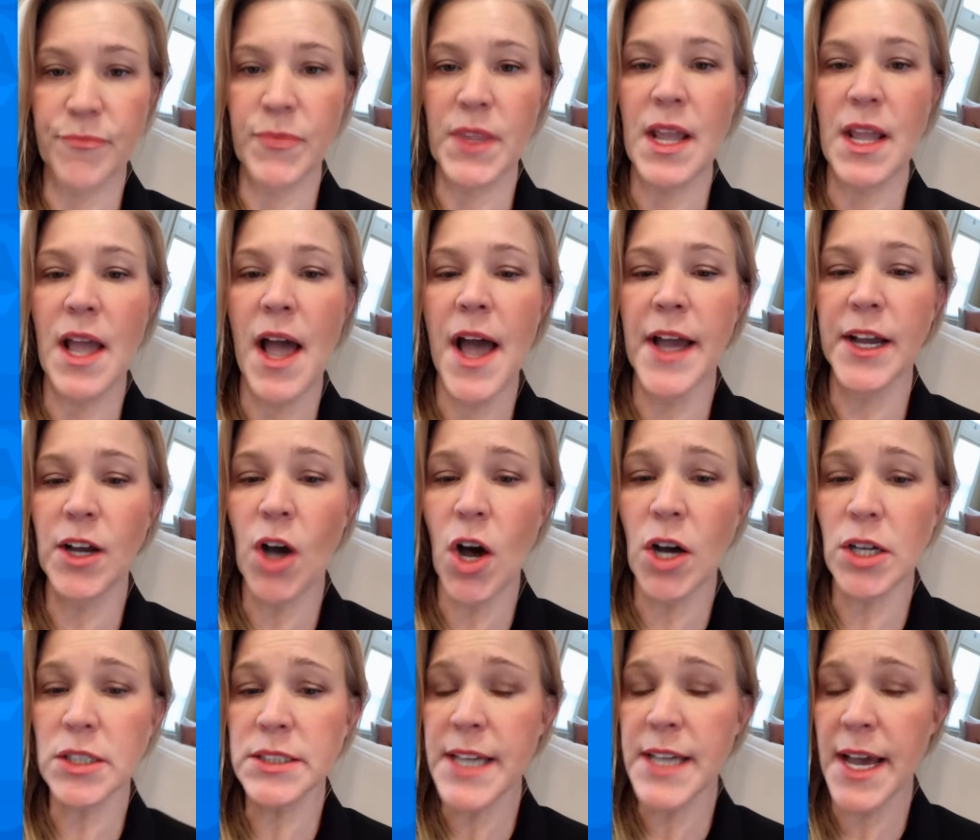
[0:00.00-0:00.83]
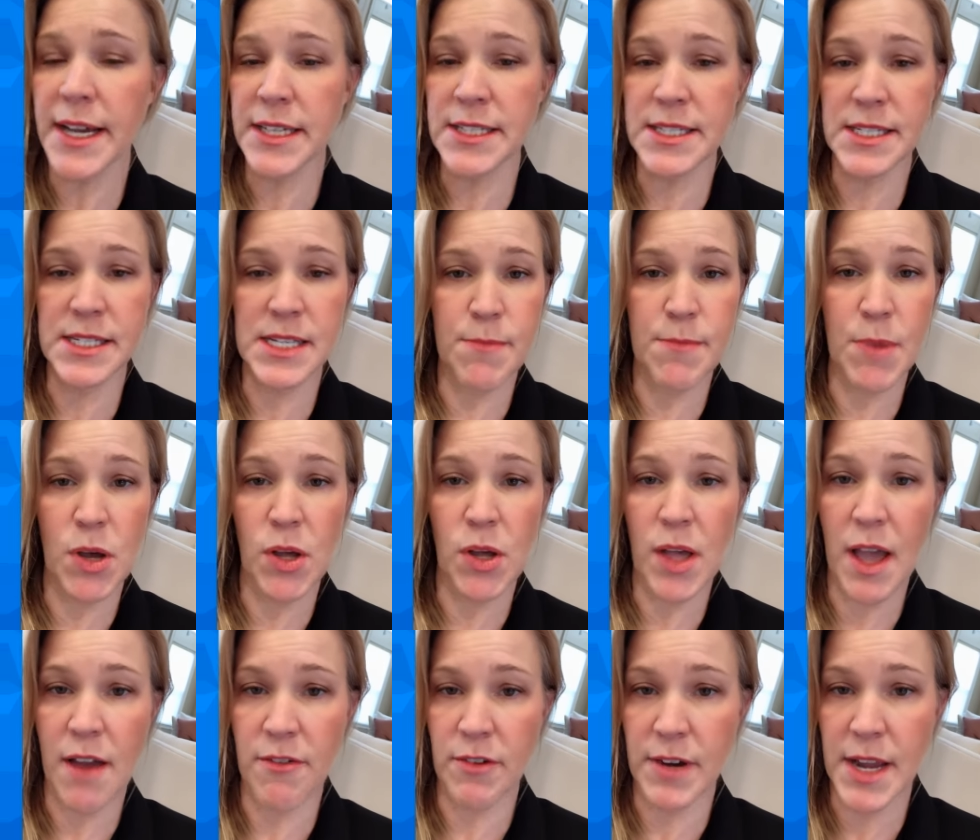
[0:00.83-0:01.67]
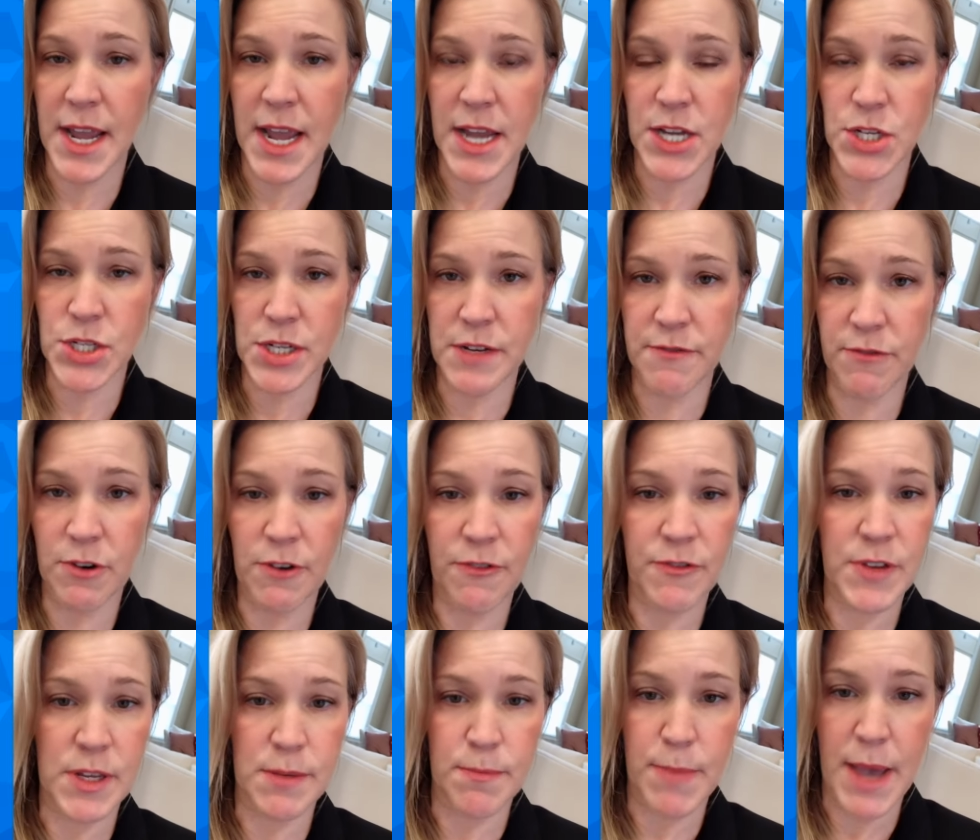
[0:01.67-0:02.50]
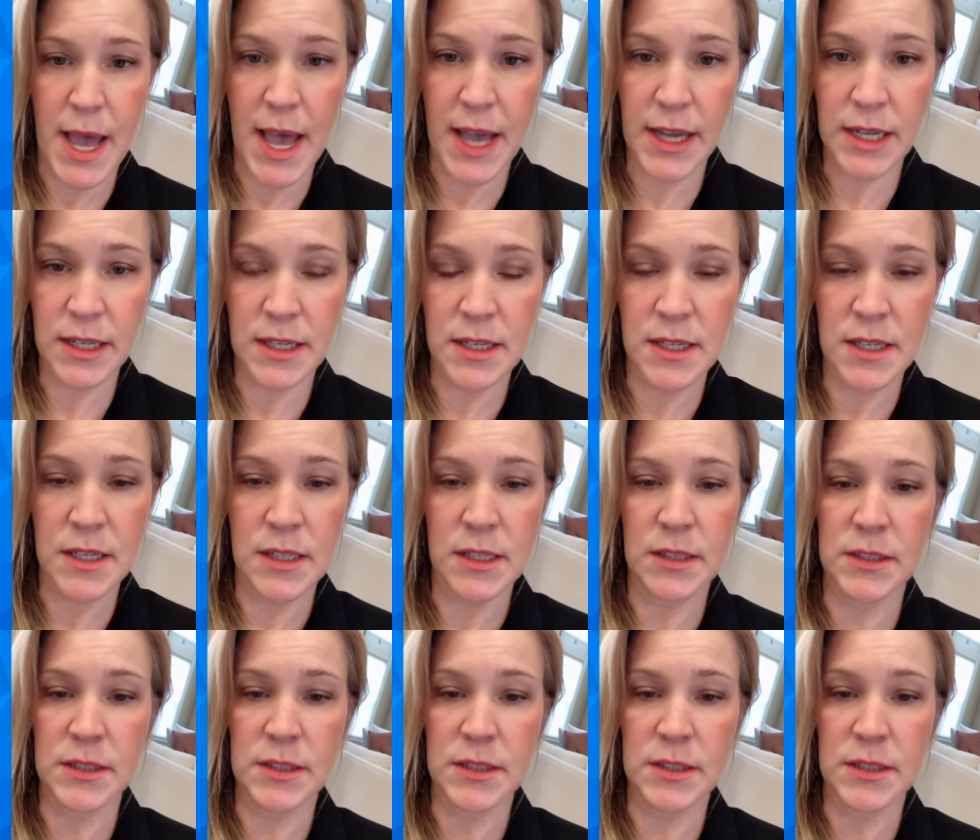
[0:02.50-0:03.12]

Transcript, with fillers: I call, text, and email every agent for feedback.